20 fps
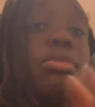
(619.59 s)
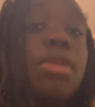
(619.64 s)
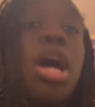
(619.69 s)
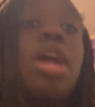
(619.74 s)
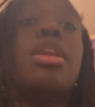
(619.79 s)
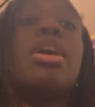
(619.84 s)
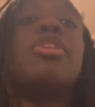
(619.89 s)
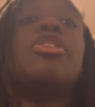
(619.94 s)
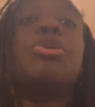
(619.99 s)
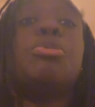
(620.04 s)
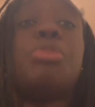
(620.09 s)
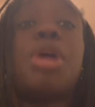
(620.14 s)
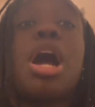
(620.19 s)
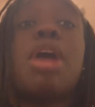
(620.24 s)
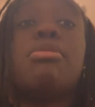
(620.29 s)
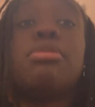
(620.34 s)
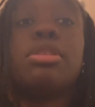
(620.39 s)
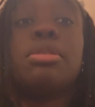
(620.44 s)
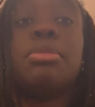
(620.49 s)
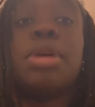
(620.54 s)
Another
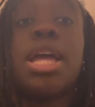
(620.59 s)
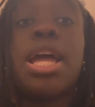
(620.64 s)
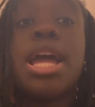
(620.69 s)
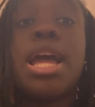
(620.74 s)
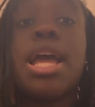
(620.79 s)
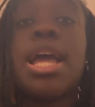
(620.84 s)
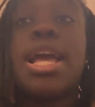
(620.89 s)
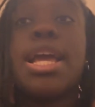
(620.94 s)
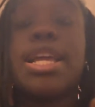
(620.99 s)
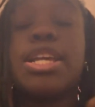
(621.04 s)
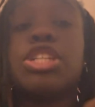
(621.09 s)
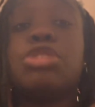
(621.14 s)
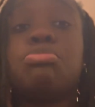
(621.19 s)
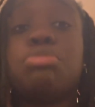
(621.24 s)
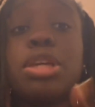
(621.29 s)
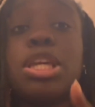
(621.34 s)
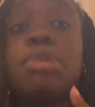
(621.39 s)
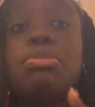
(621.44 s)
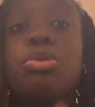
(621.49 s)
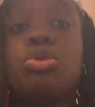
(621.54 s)
problem is
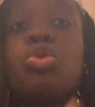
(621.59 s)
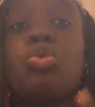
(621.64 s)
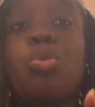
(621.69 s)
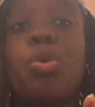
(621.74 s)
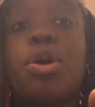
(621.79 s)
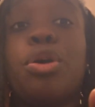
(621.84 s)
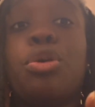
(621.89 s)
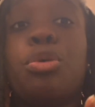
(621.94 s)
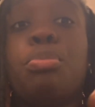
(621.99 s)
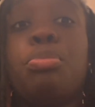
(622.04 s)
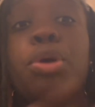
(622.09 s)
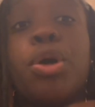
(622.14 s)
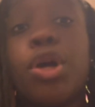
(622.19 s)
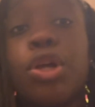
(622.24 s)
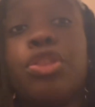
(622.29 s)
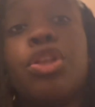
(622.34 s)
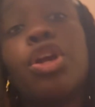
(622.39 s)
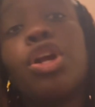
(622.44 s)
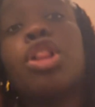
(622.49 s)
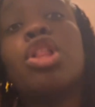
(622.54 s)
people will
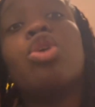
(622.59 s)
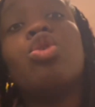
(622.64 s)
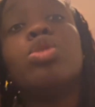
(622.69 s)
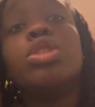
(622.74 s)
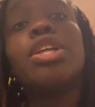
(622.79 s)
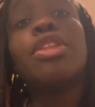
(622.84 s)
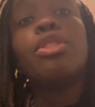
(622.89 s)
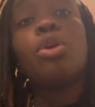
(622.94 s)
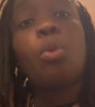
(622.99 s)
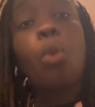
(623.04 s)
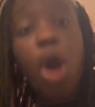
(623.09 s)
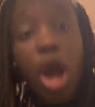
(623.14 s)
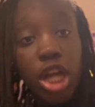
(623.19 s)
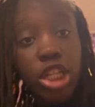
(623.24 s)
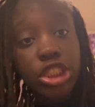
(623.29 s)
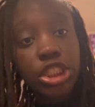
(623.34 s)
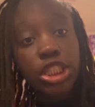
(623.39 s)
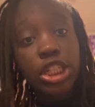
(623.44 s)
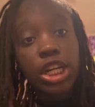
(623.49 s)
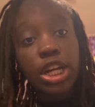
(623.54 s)
put their clothes in the
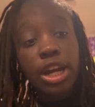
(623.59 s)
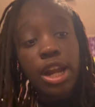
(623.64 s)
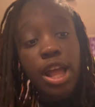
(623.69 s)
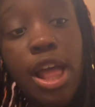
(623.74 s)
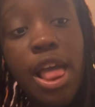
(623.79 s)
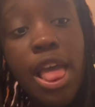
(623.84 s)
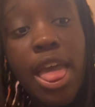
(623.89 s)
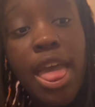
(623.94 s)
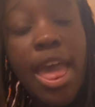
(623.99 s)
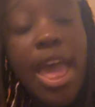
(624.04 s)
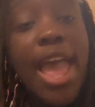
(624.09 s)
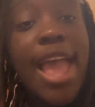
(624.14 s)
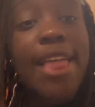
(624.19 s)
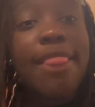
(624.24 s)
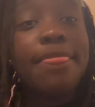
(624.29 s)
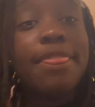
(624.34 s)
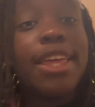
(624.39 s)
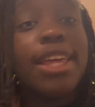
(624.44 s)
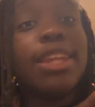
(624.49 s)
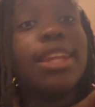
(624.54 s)
washer
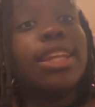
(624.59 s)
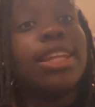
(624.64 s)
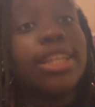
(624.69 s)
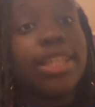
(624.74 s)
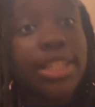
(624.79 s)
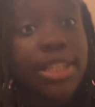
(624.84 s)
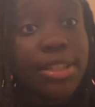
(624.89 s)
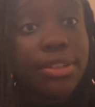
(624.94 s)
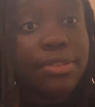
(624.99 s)
and then leave.